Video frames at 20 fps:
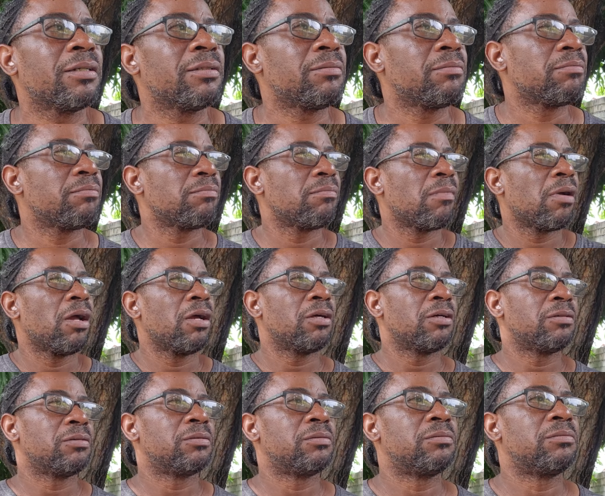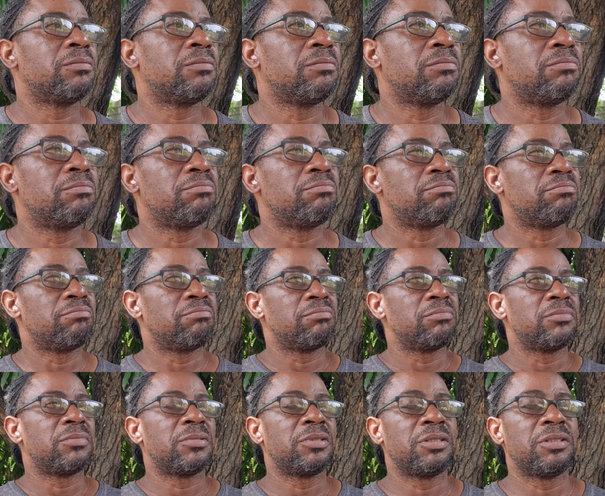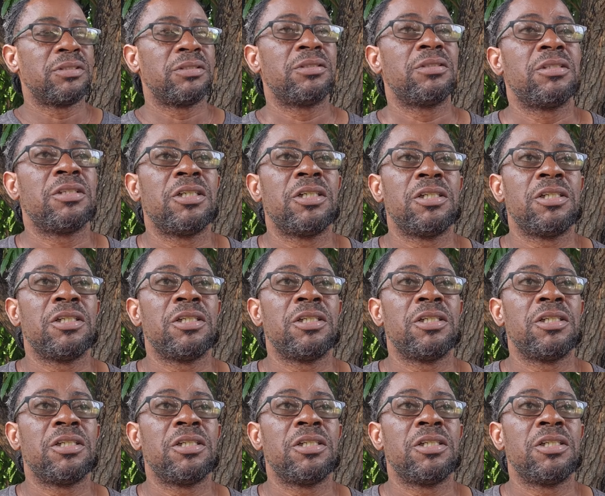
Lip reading: Your bloggers who are in defense of you say,